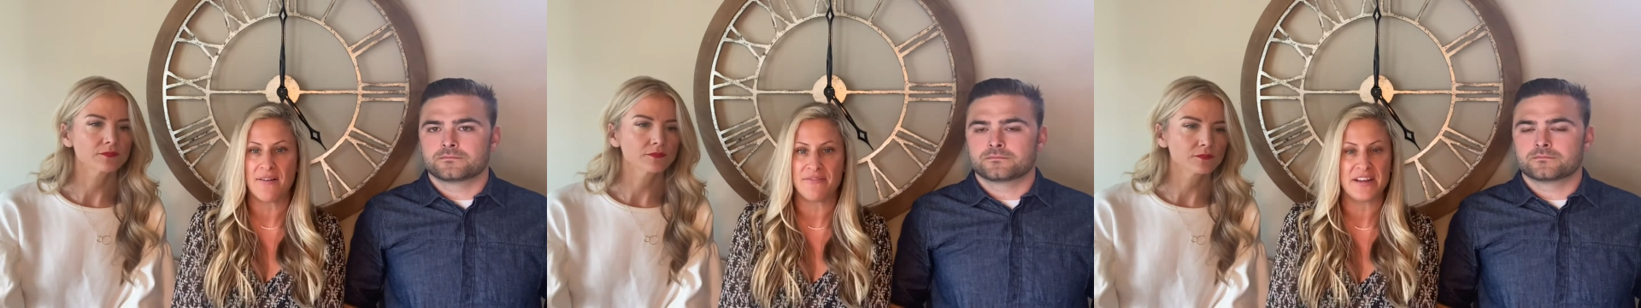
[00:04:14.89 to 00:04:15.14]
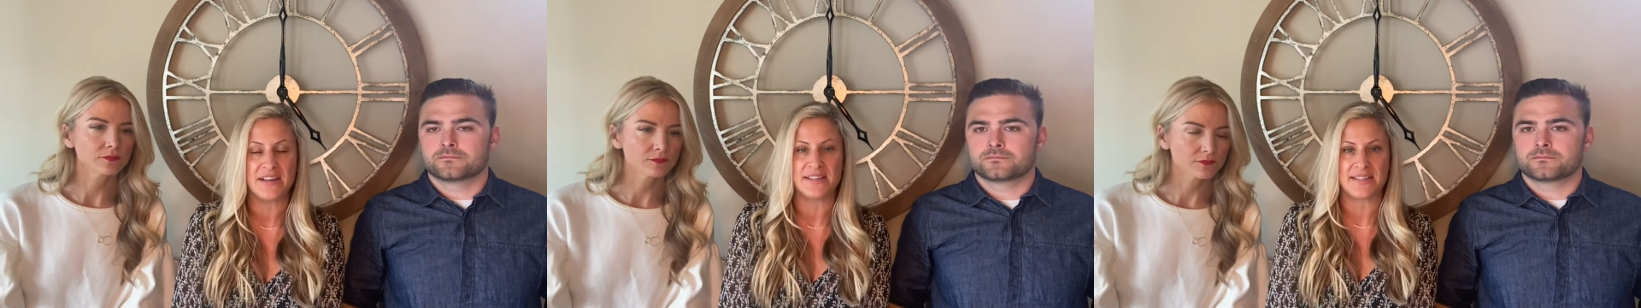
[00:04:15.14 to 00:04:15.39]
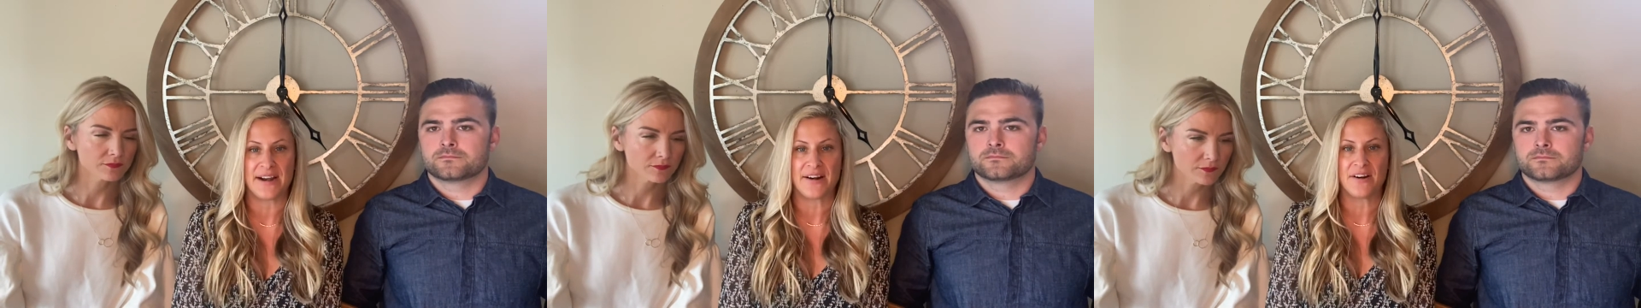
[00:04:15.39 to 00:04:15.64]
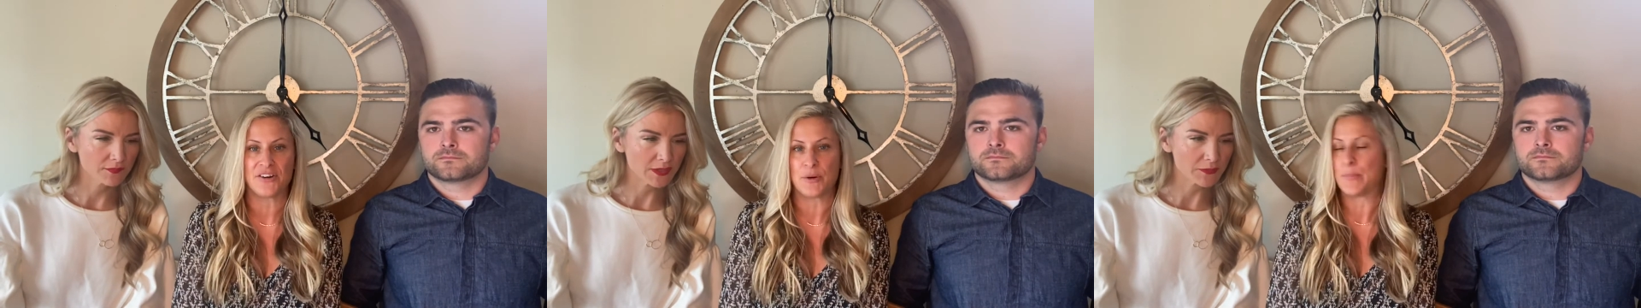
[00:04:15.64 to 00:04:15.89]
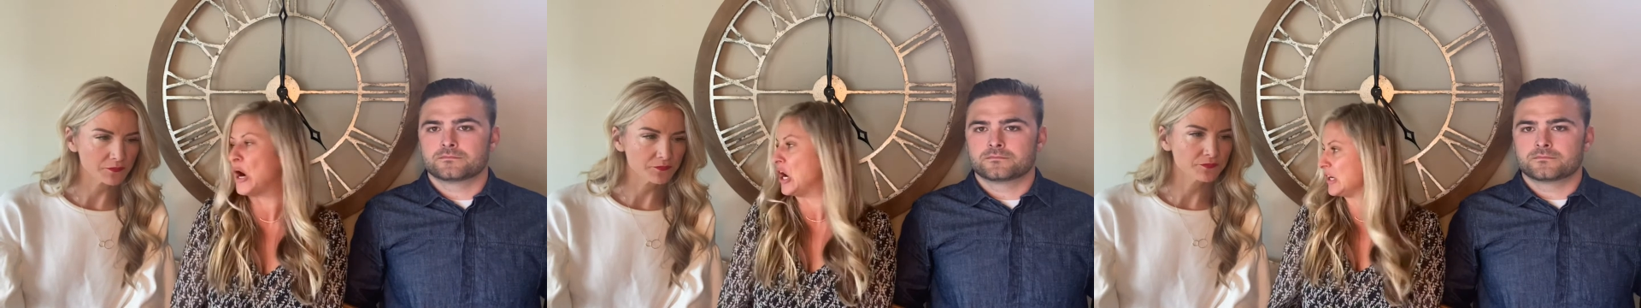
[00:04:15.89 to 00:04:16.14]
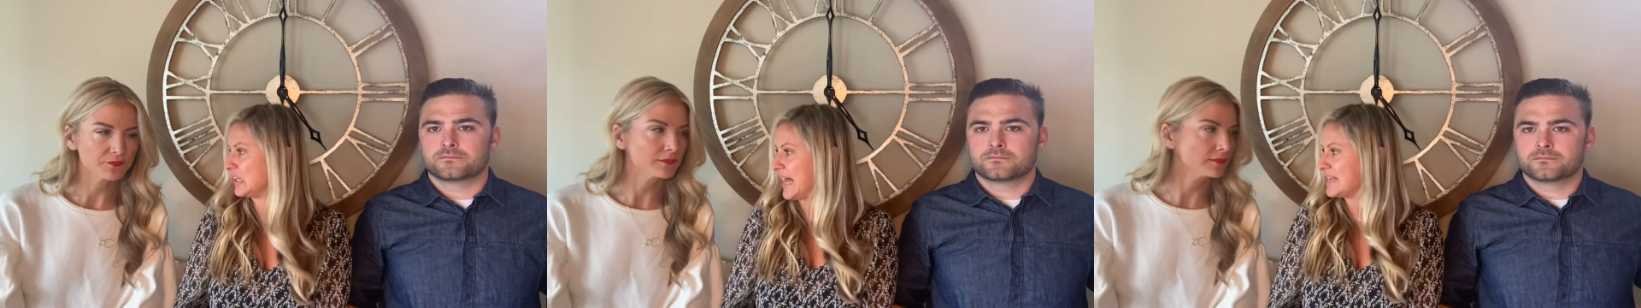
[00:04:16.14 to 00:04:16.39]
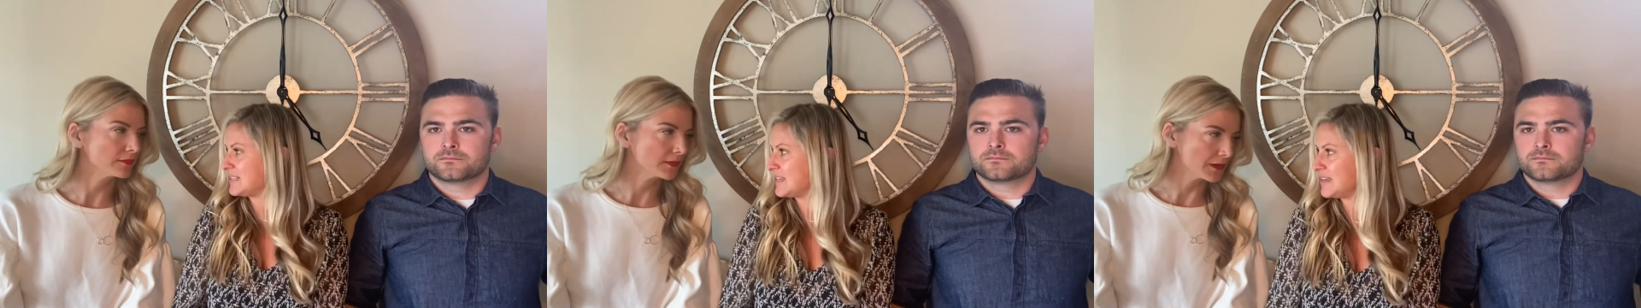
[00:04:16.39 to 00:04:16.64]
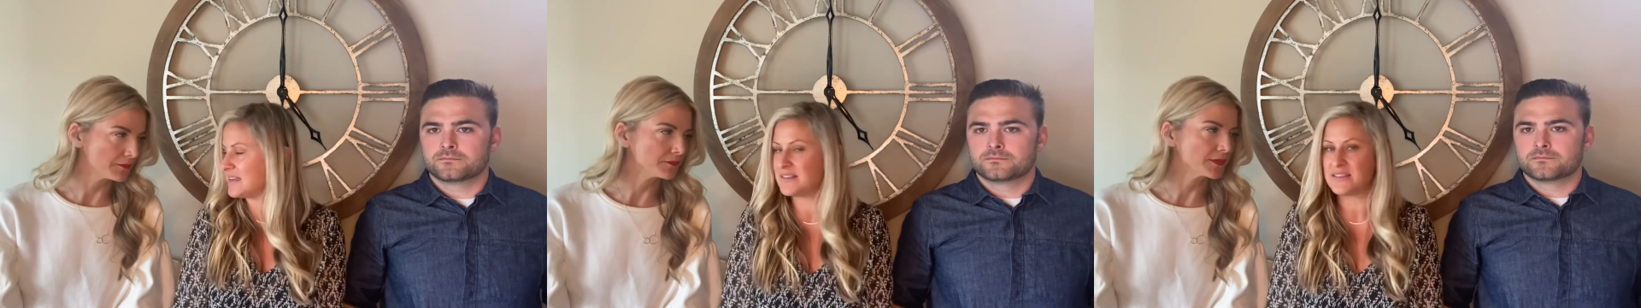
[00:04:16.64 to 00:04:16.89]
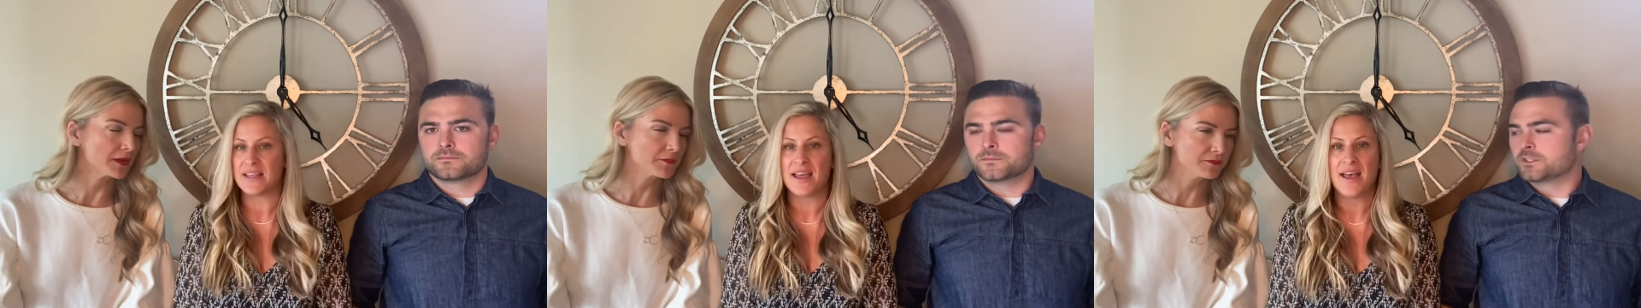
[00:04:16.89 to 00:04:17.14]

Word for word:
Speaker 1: fitness center, your bar classes,